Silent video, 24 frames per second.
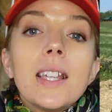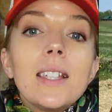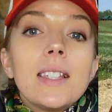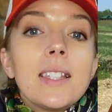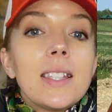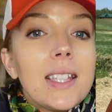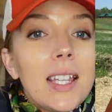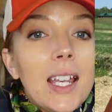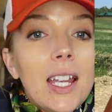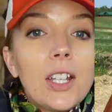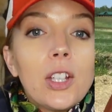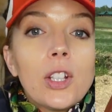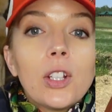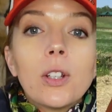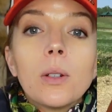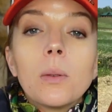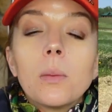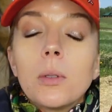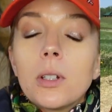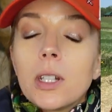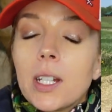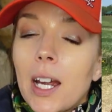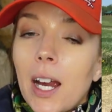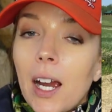a senior
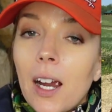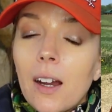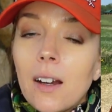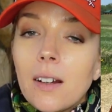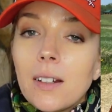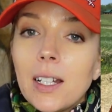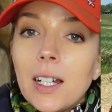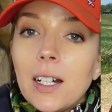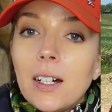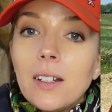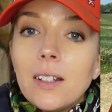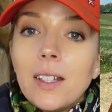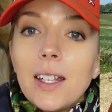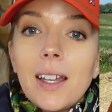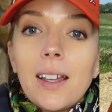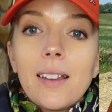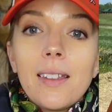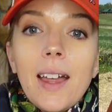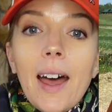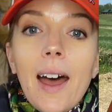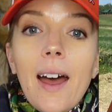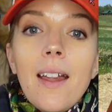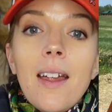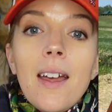retired gelding
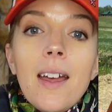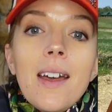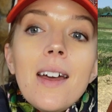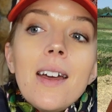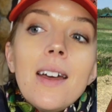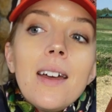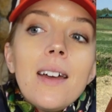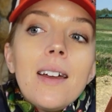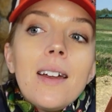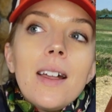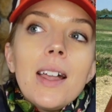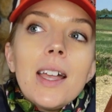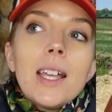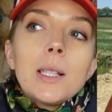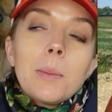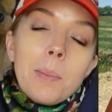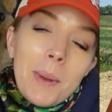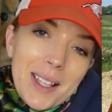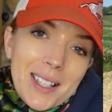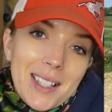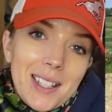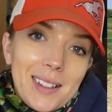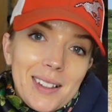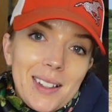that is
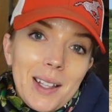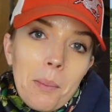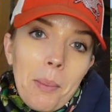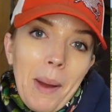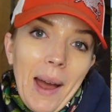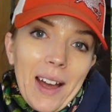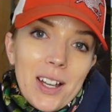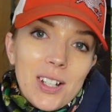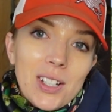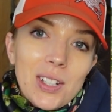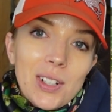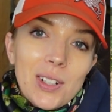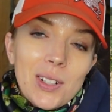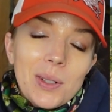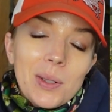basically a pasture